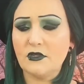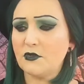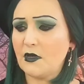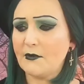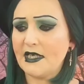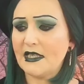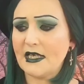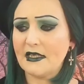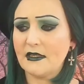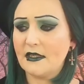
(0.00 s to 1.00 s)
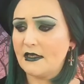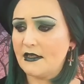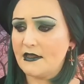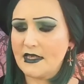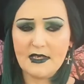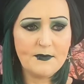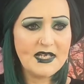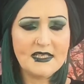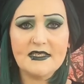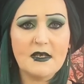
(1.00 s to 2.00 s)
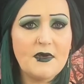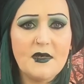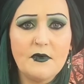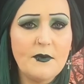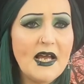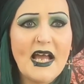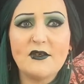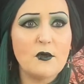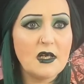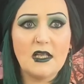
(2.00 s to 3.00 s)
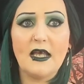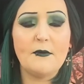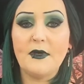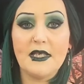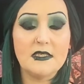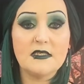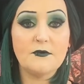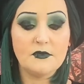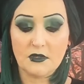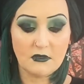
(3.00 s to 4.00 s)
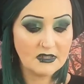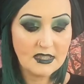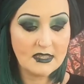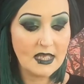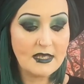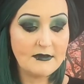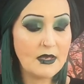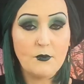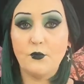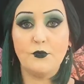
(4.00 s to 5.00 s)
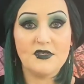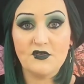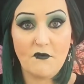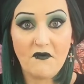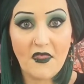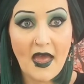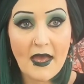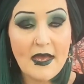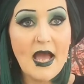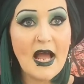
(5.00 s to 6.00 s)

Do you know what I mean? Like the pins that people buy. I don't collect pins, so it's not for that.